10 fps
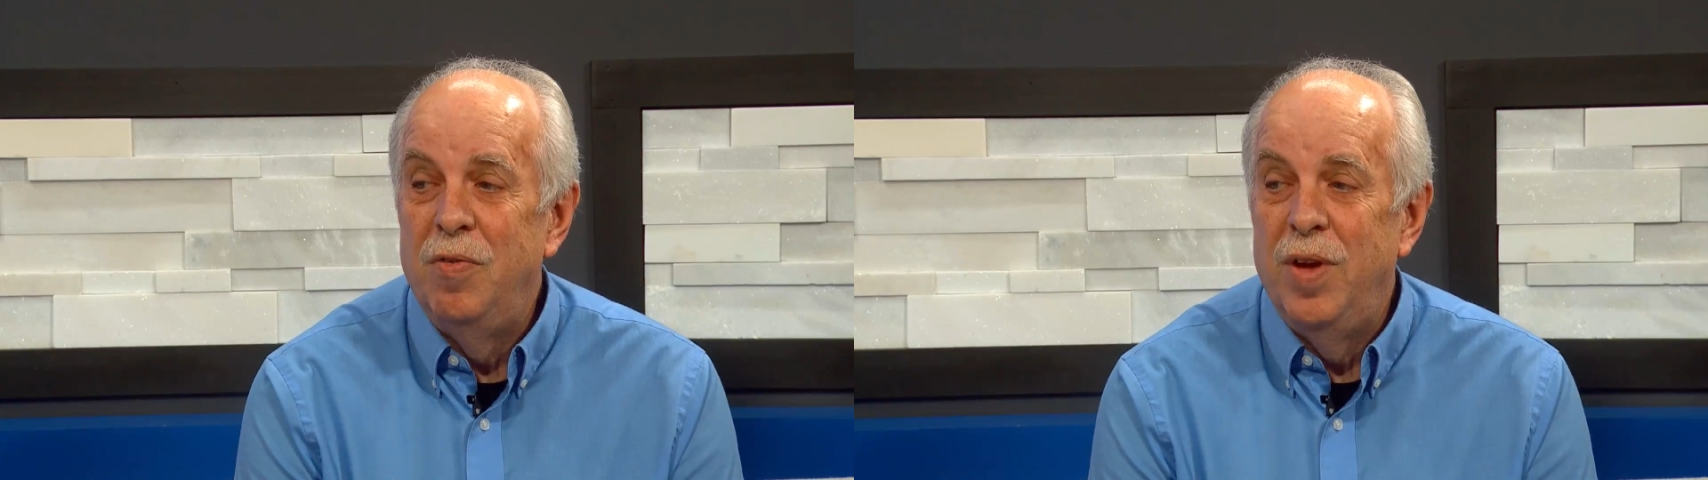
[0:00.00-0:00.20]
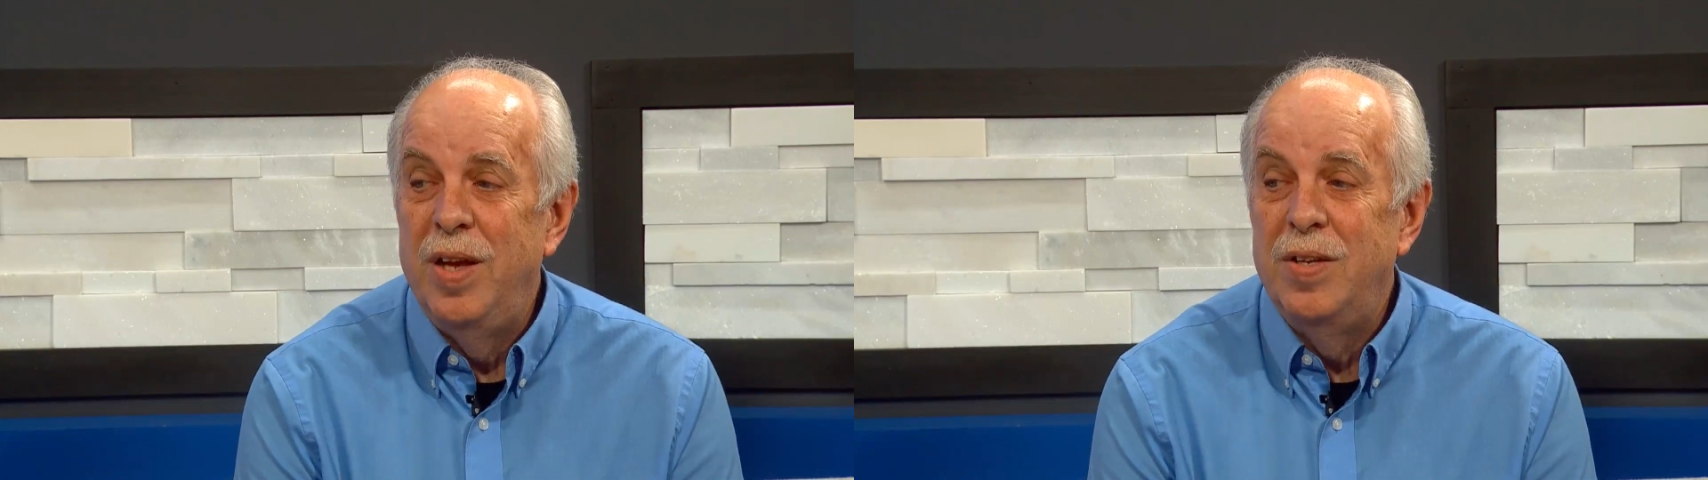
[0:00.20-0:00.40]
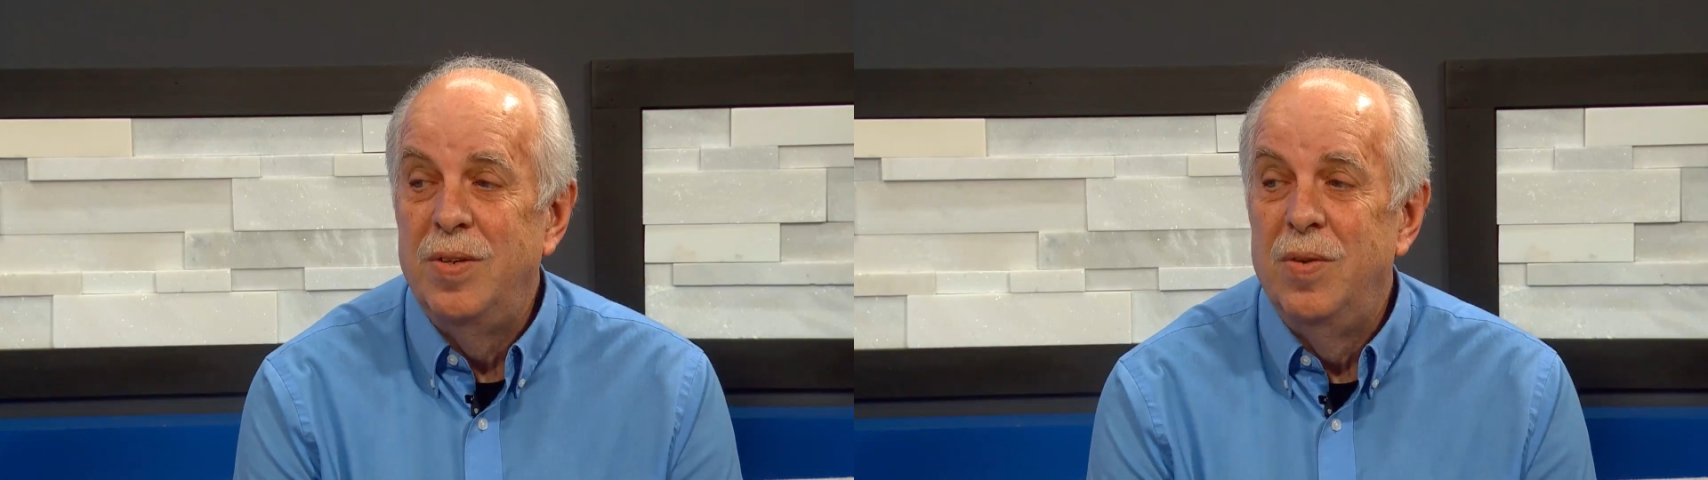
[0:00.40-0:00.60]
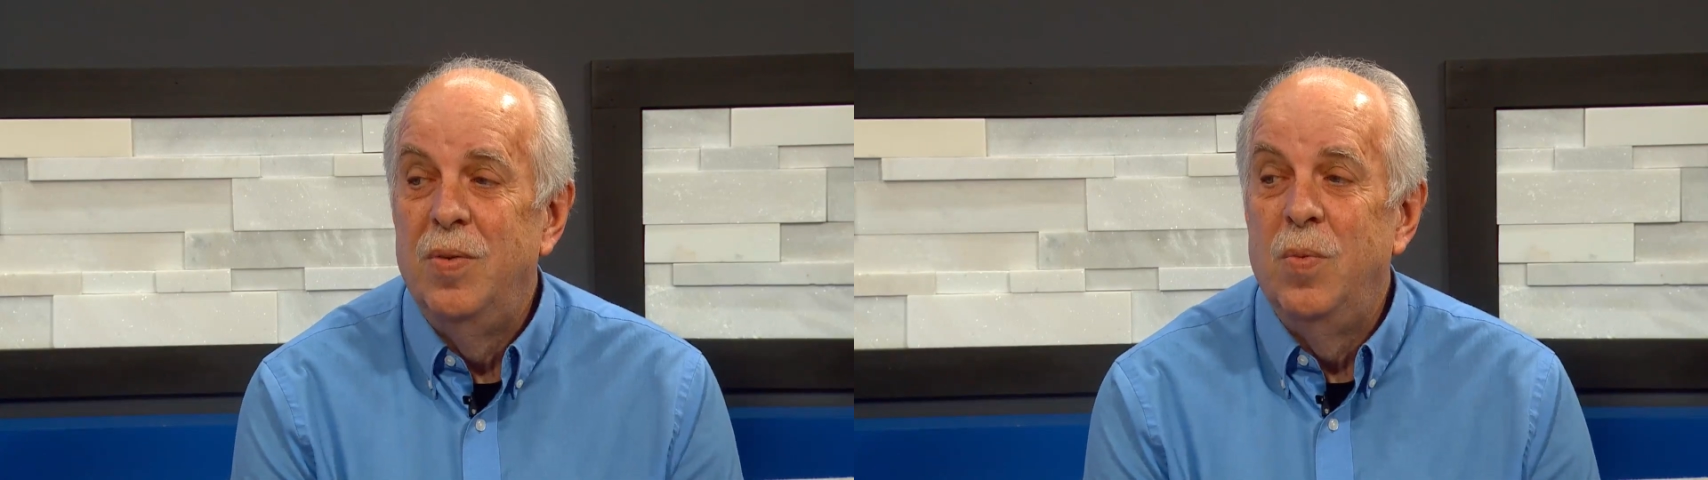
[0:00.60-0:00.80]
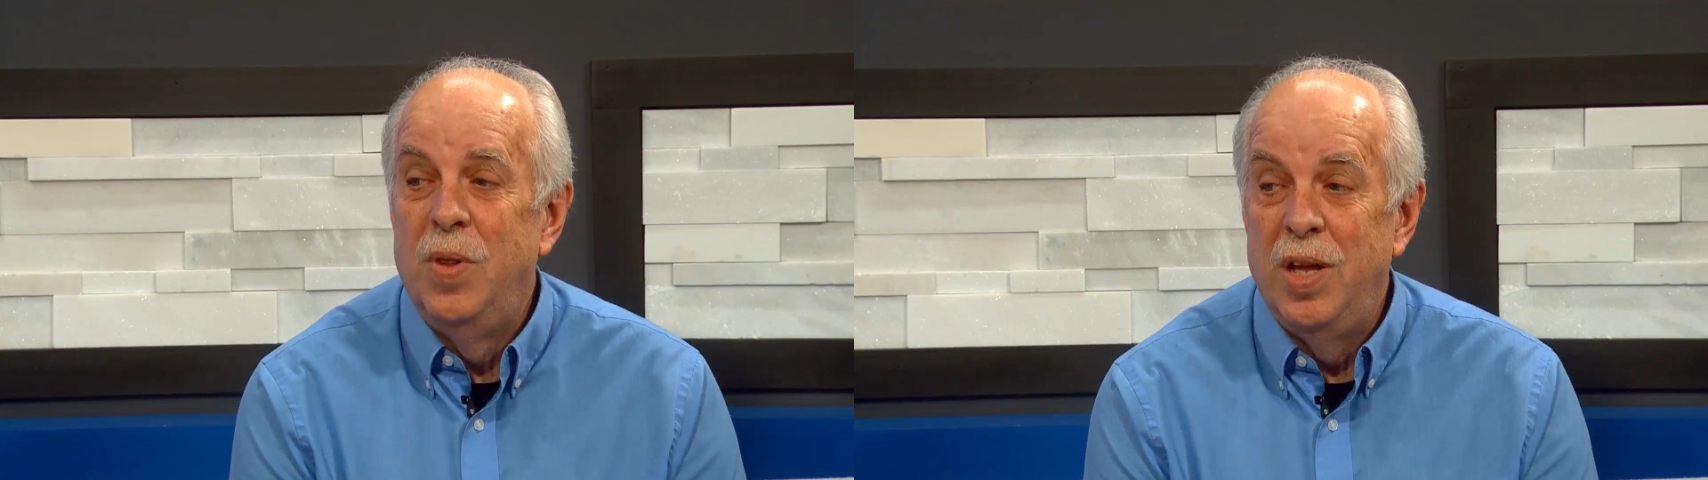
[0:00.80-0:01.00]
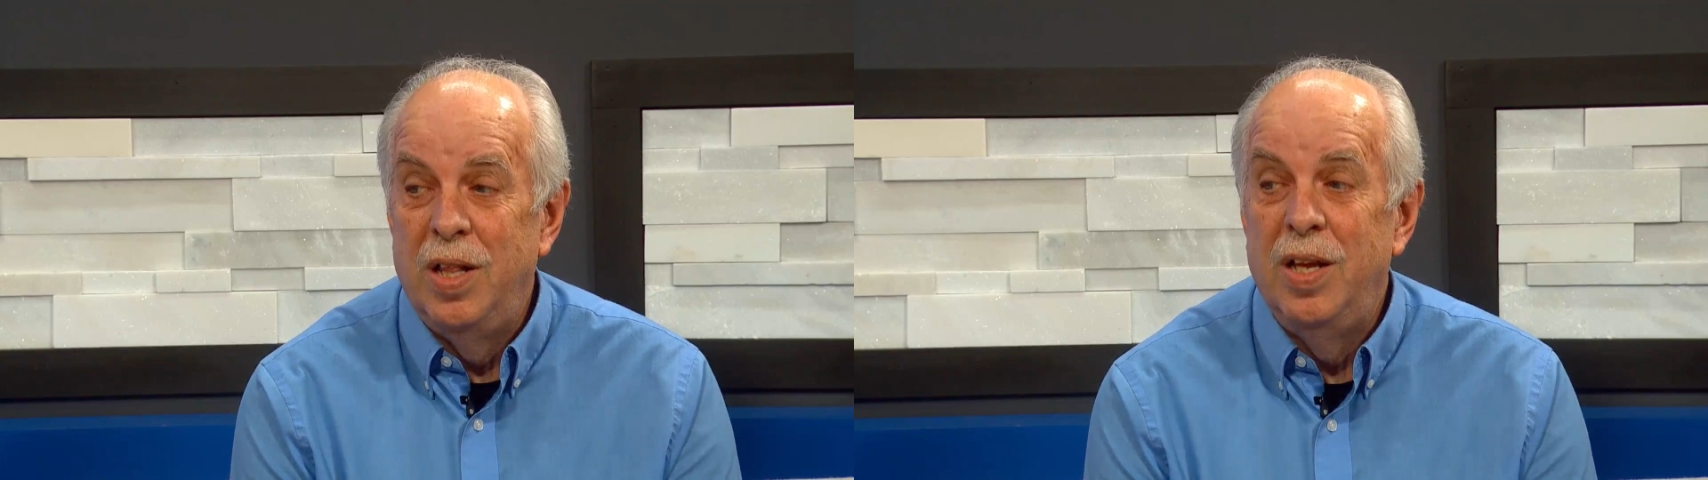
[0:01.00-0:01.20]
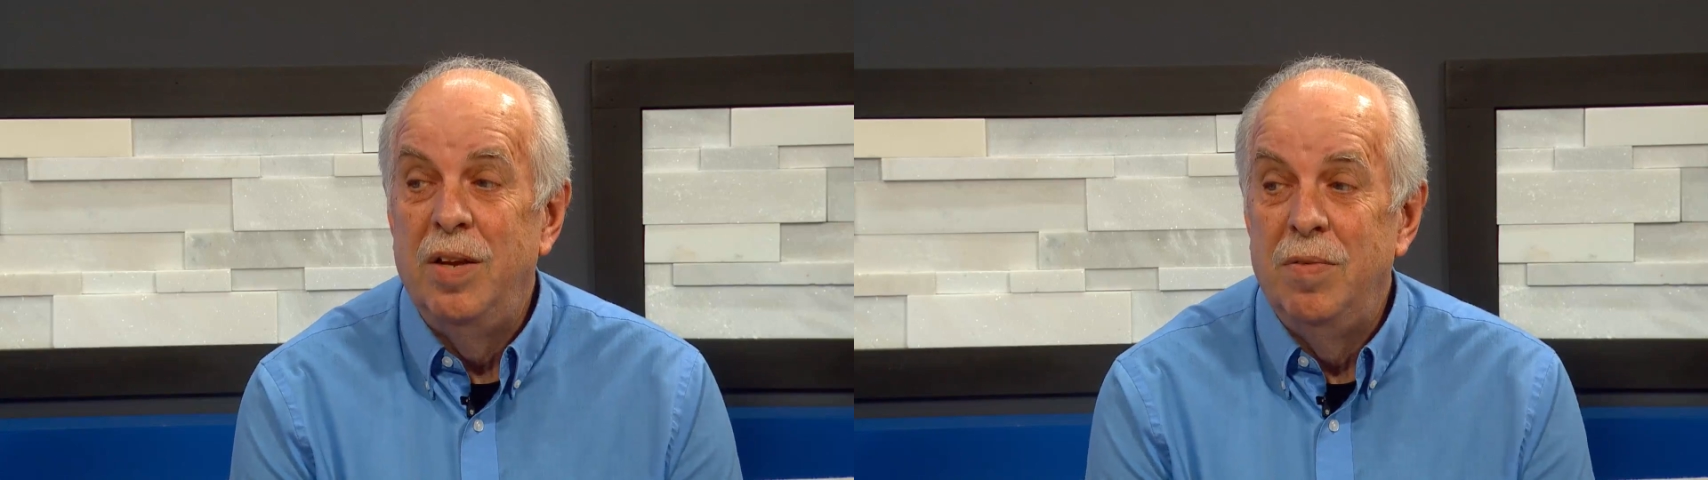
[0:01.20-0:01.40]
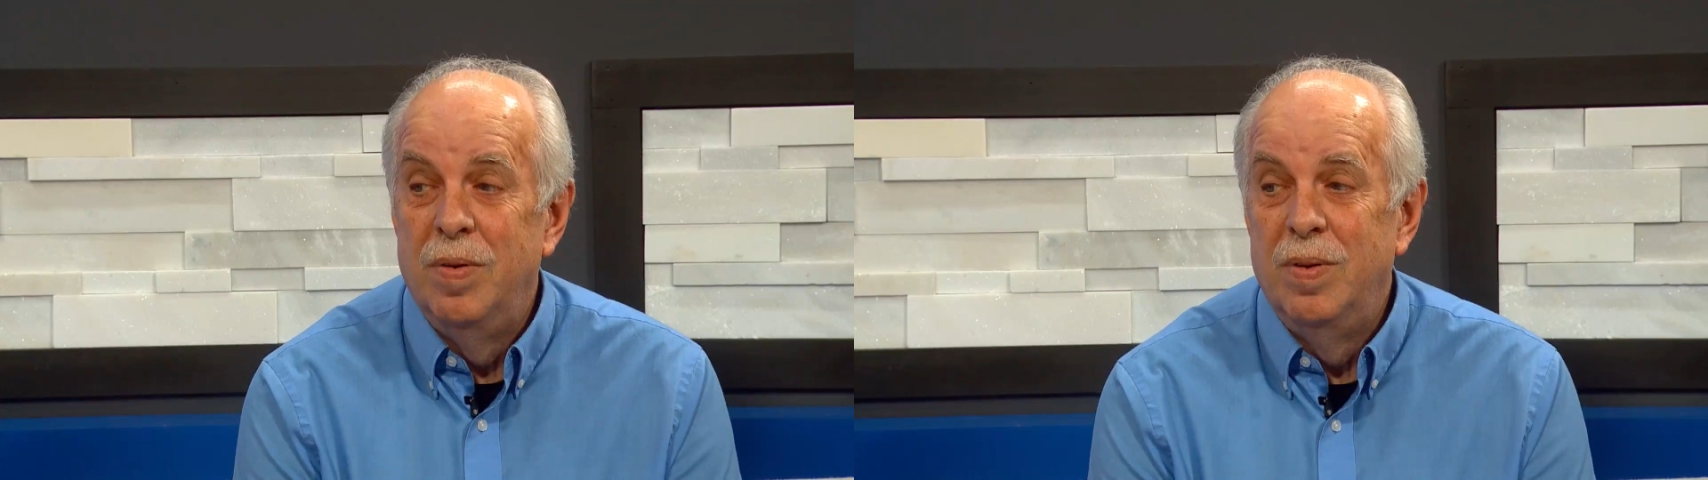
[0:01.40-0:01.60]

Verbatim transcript: face when they leave.